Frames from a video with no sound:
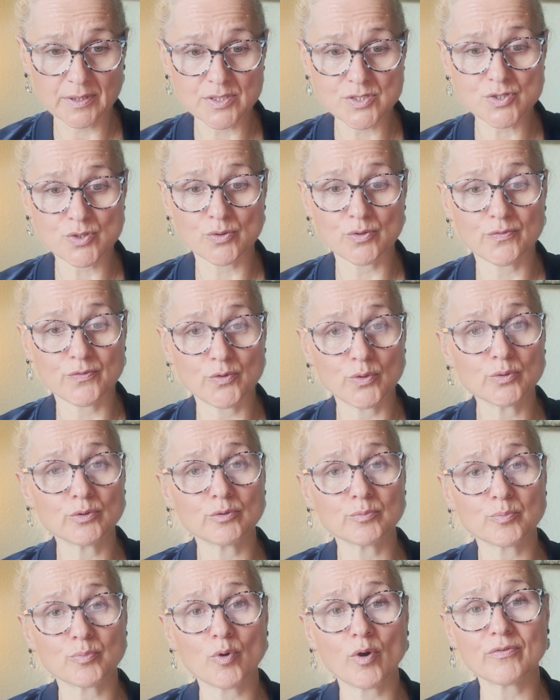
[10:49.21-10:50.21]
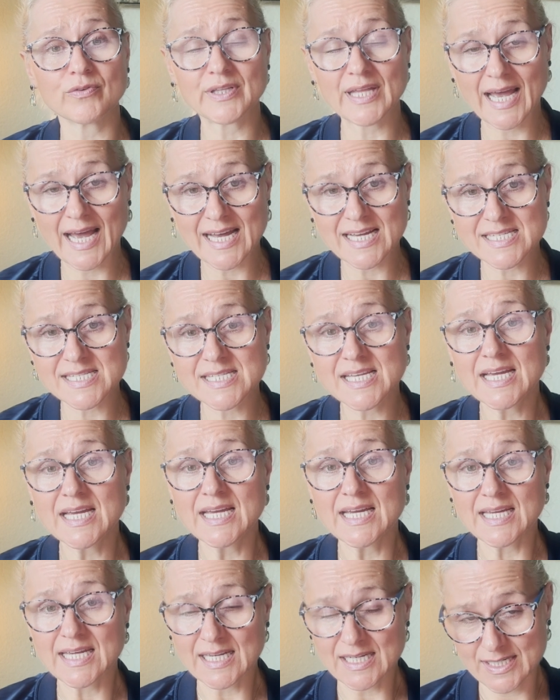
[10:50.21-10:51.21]
So if your nonprofit has
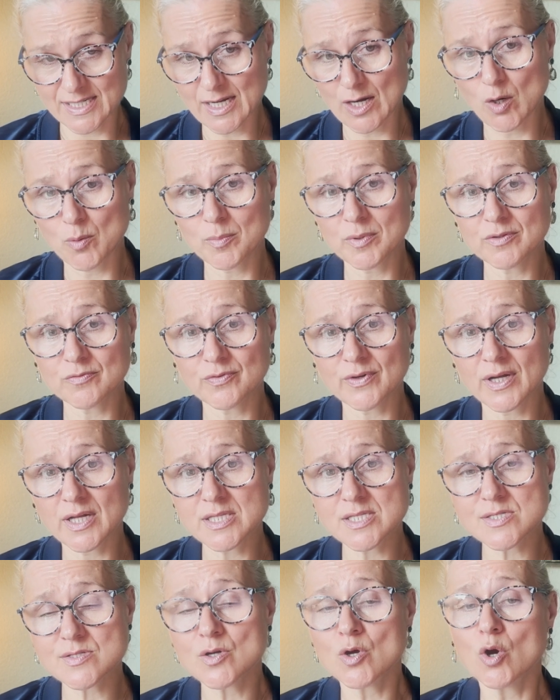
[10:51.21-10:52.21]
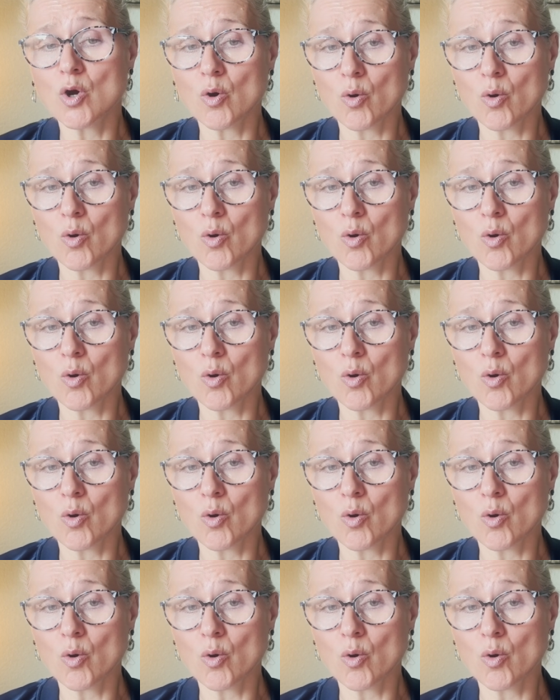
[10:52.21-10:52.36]
endowment funds